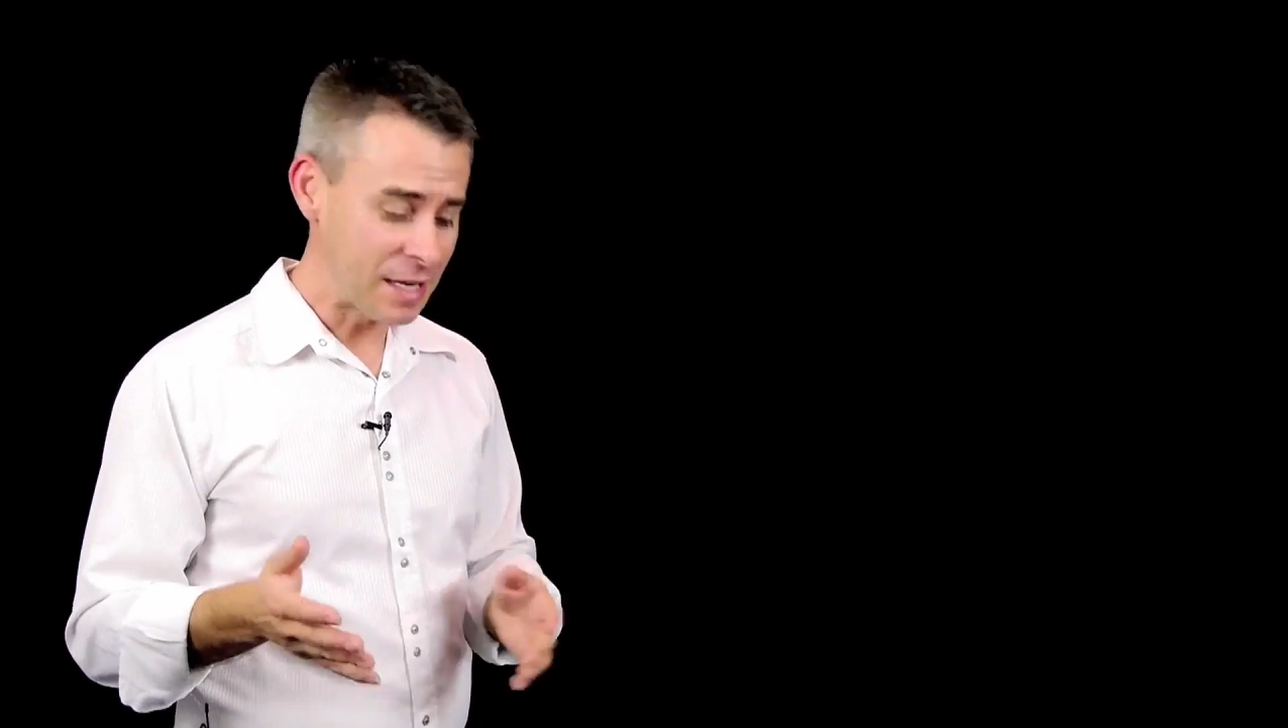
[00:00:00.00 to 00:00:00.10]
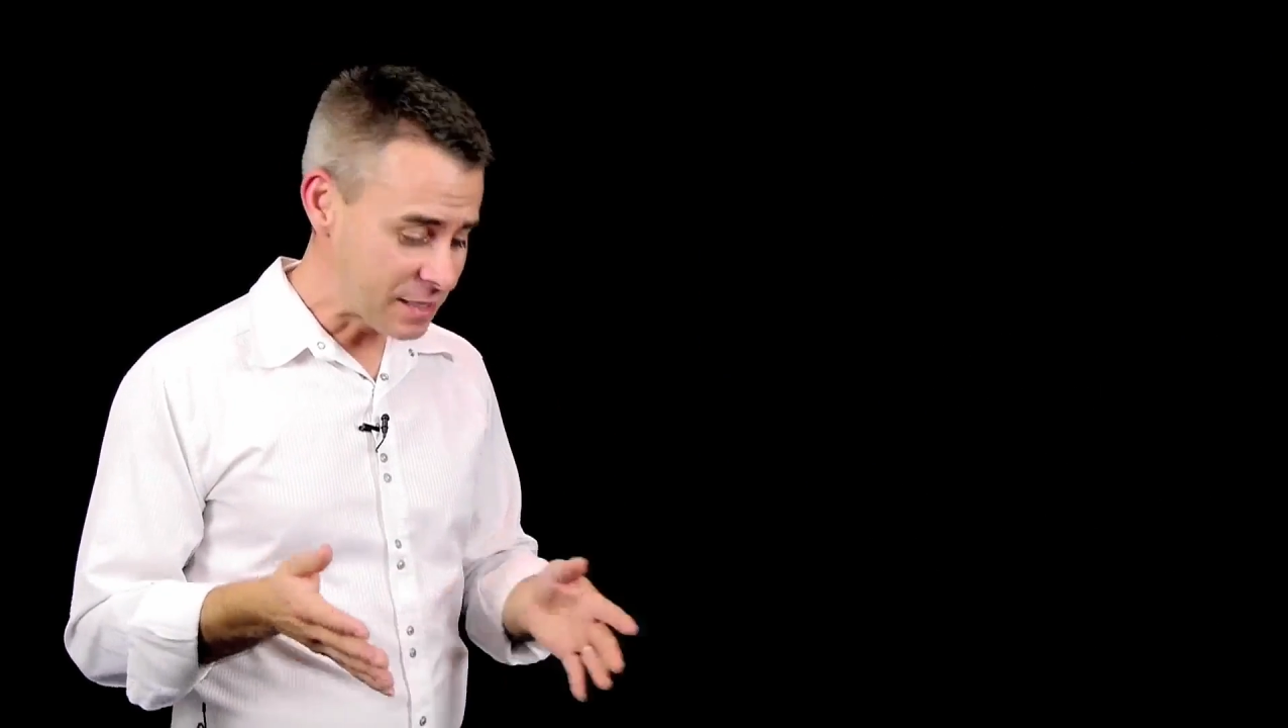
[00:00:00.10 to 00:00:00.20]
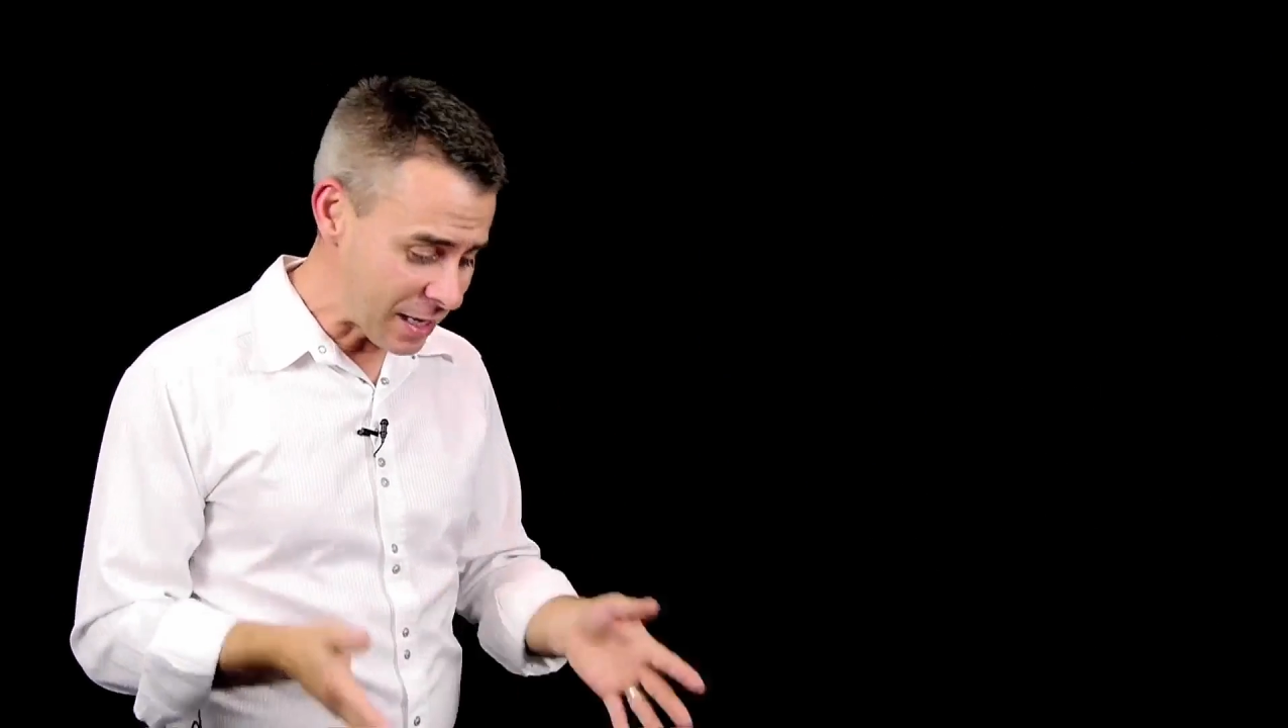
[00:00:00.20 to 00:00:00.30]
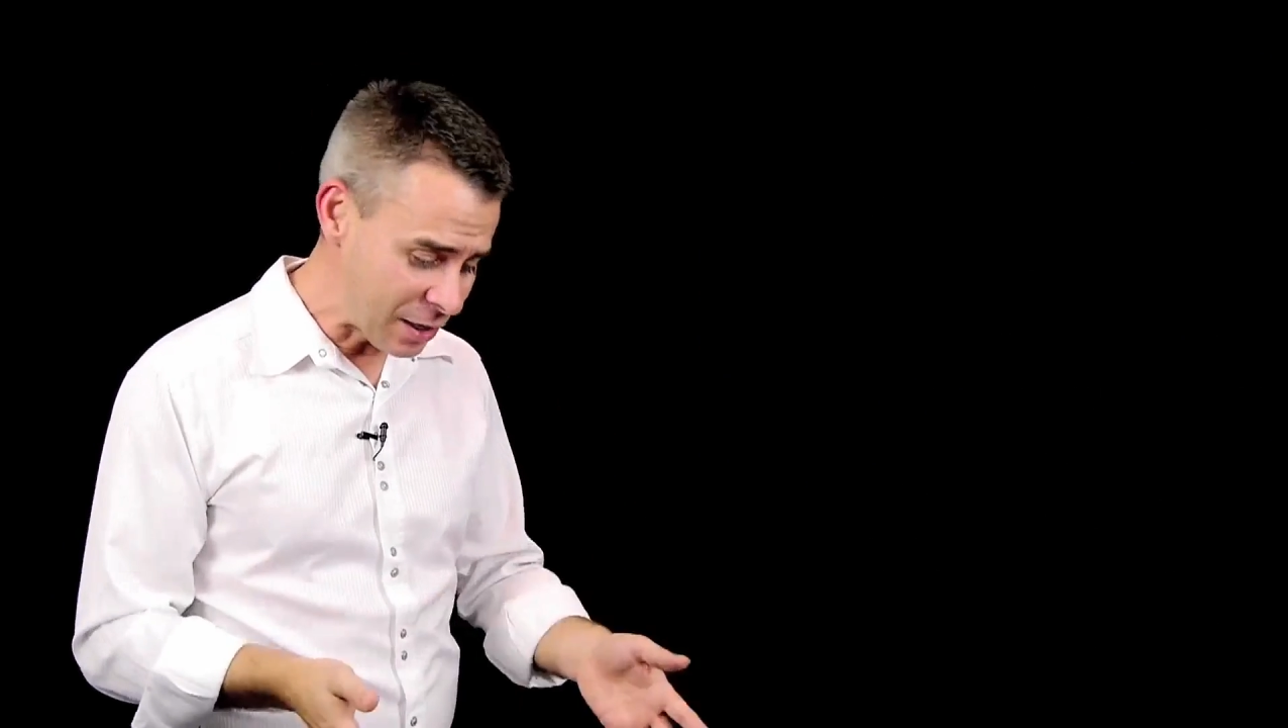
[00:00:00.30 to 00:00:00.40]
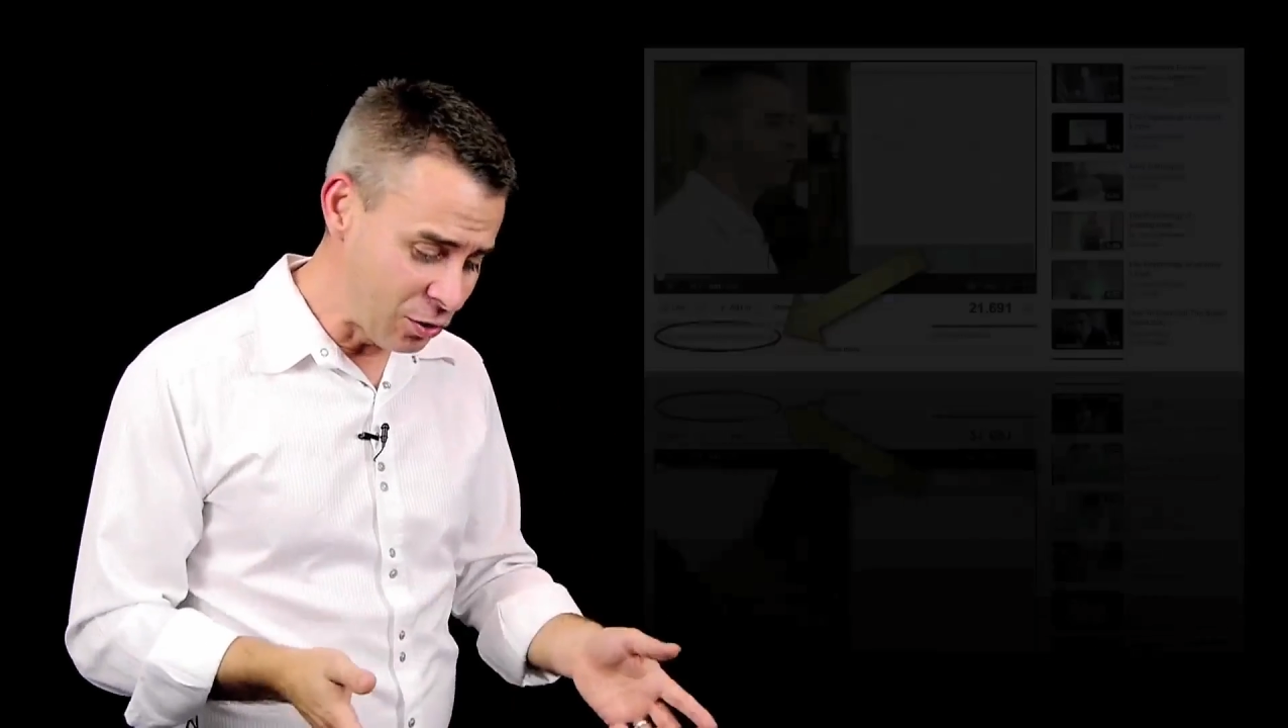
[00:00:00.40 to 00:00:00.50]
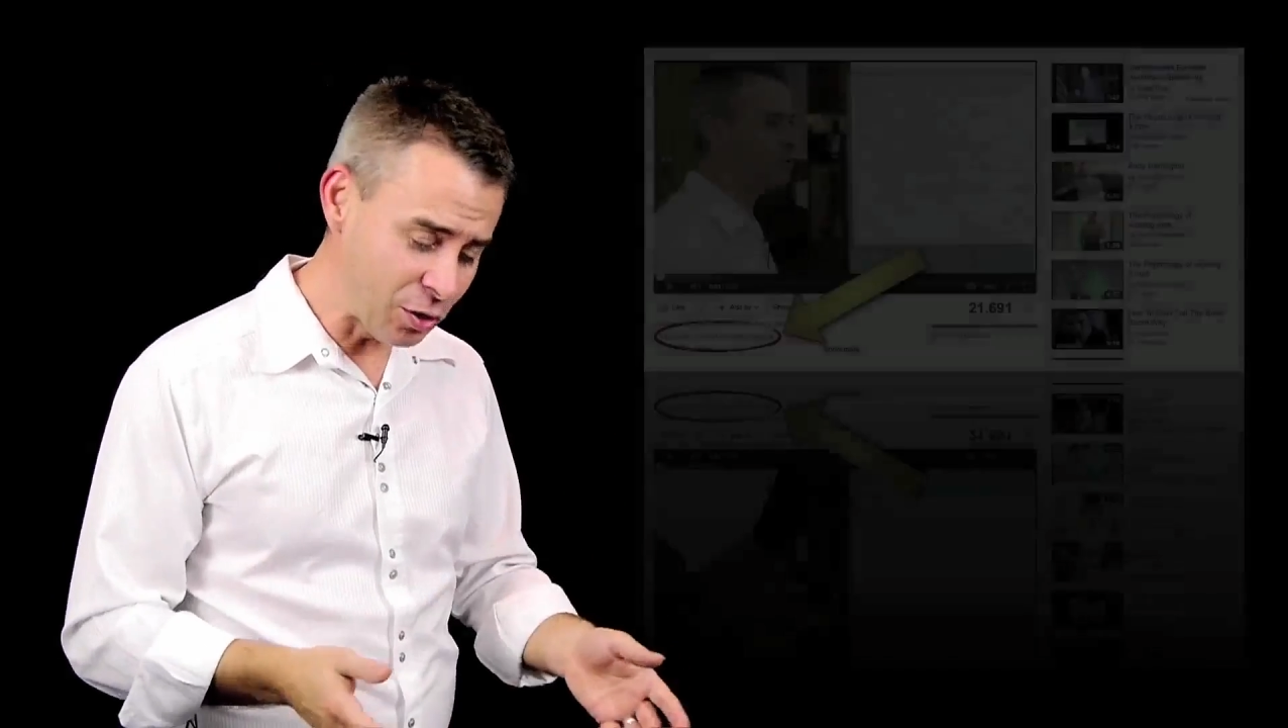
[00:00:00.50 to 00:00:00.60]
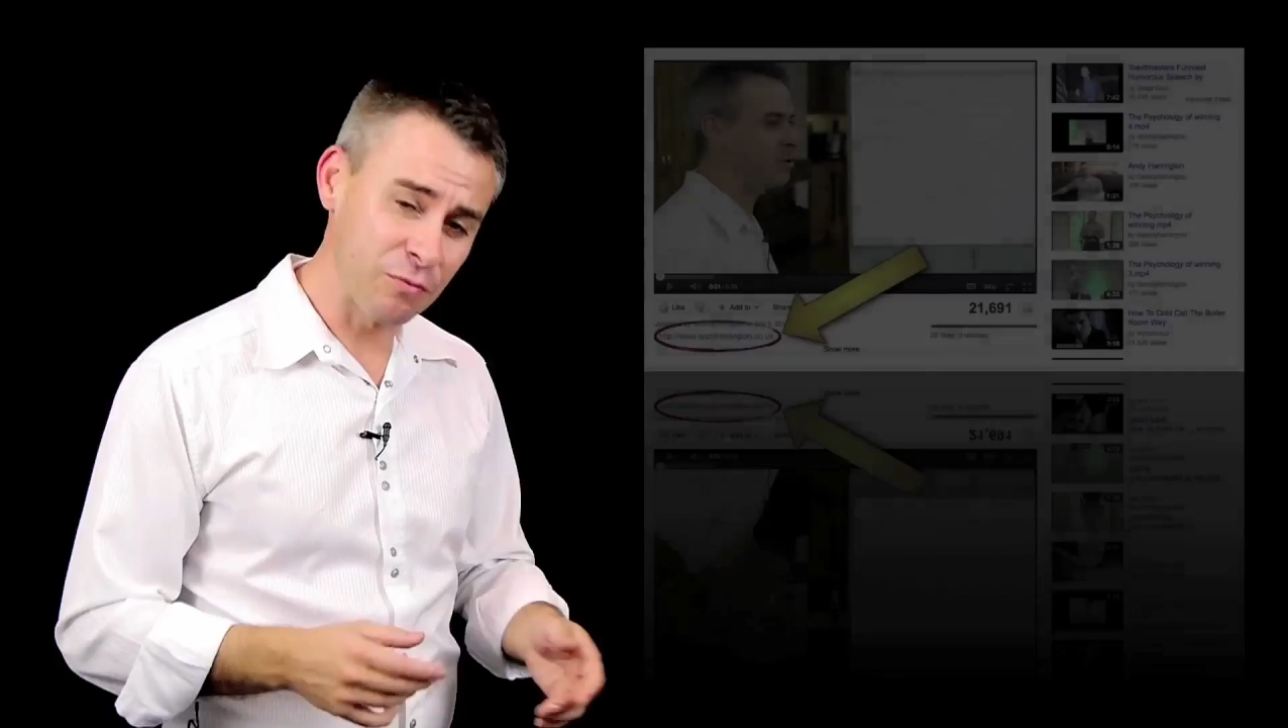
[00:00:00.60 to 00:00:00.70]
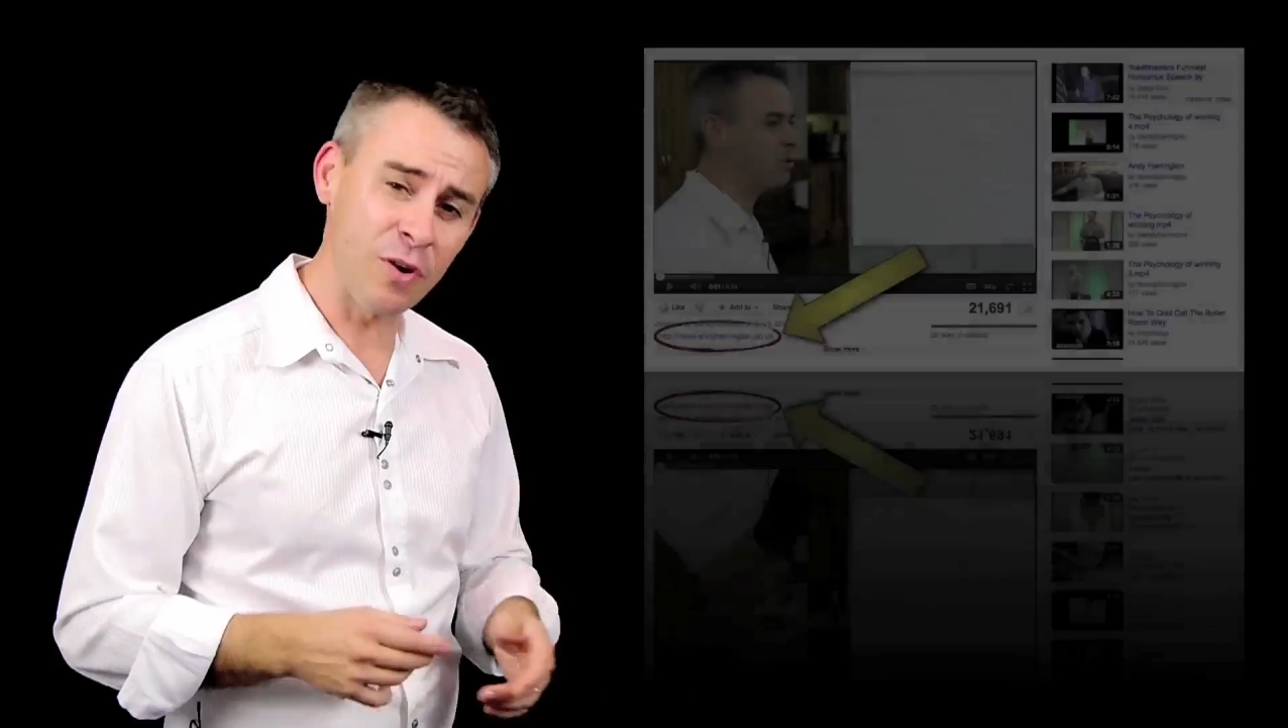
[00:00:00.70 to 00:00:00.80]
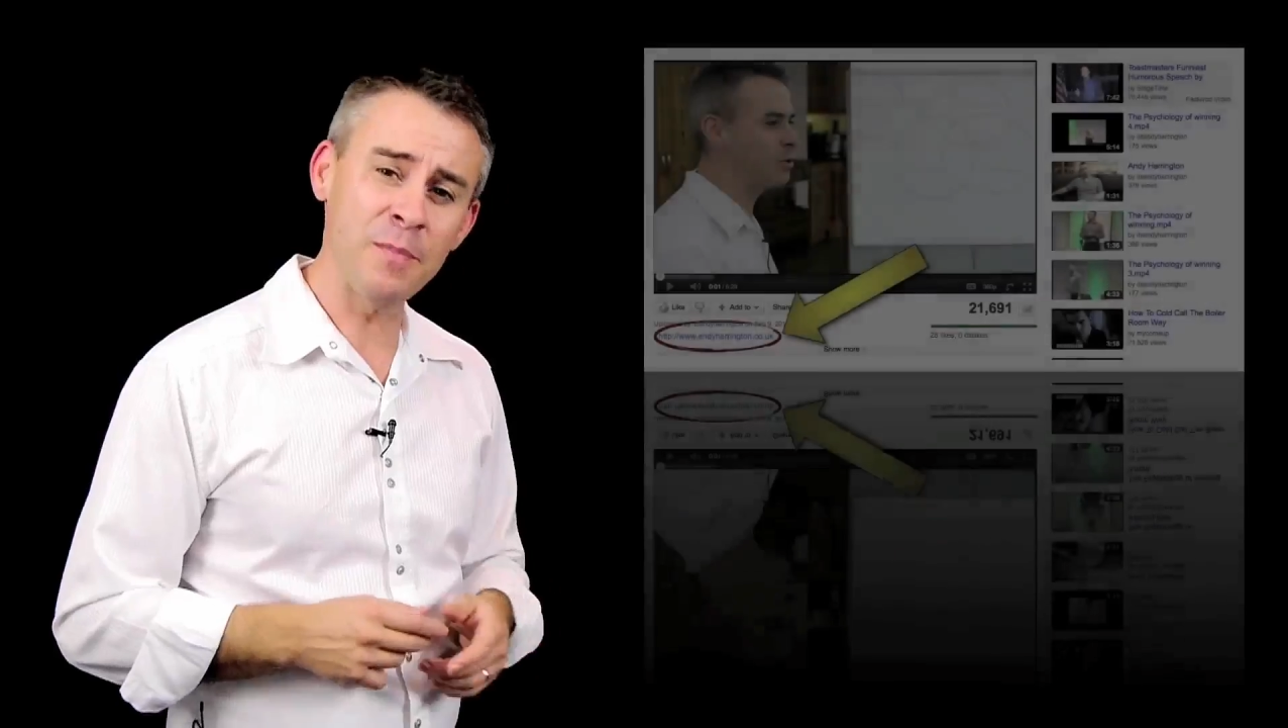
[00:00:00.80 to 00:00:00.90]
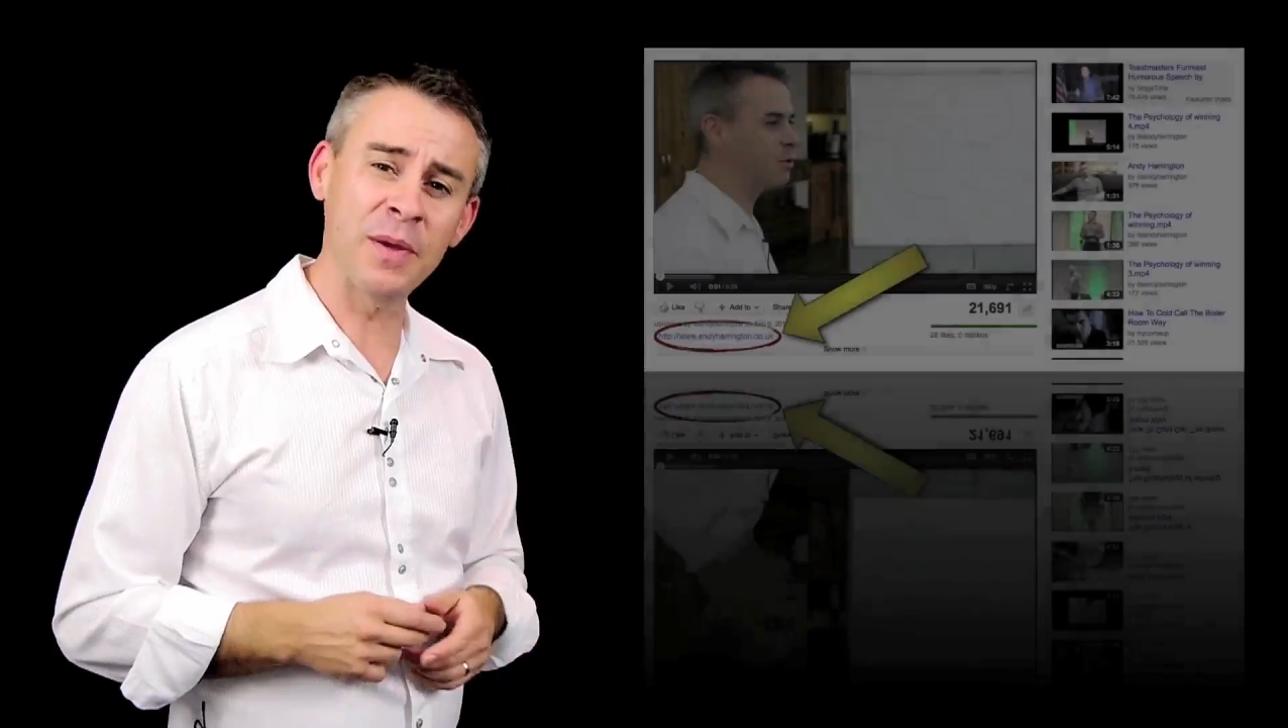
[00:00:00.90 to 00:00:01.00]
take a look right